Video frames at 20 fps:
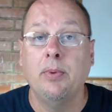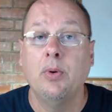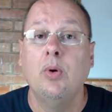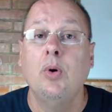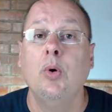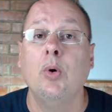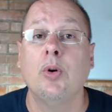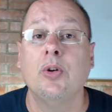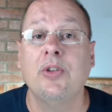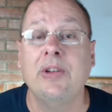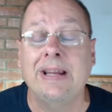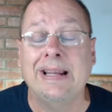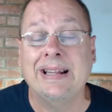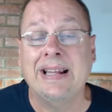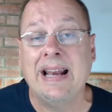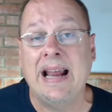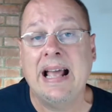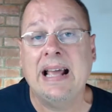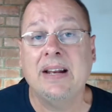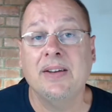with people who are
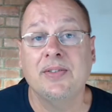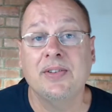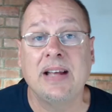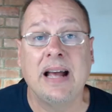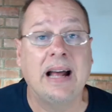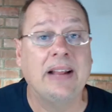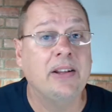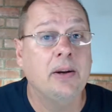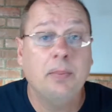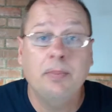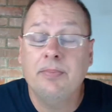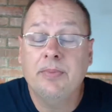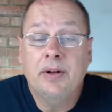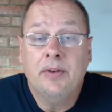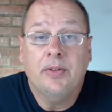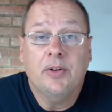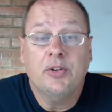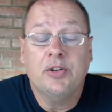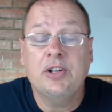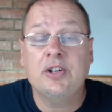seeing the negative side. Their,
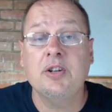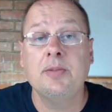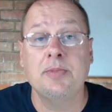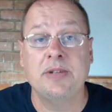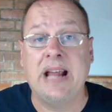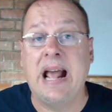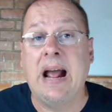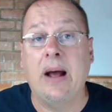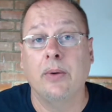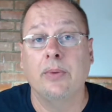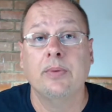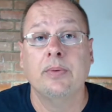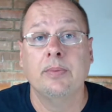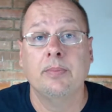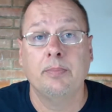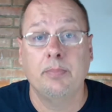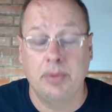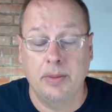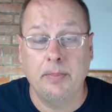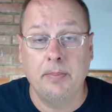their, their system's down
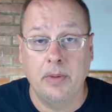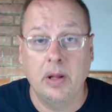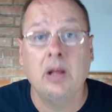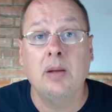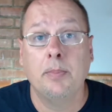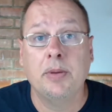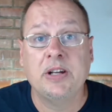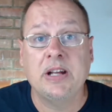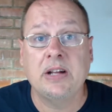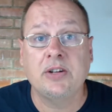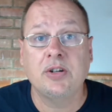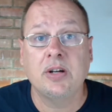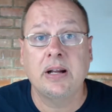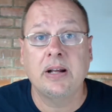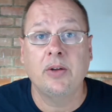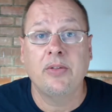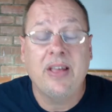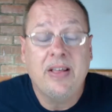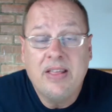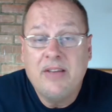
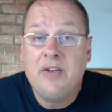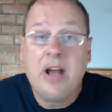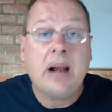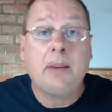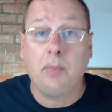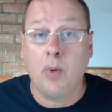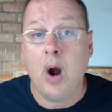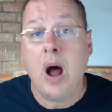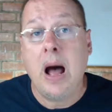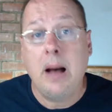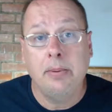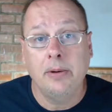potentially. They've got a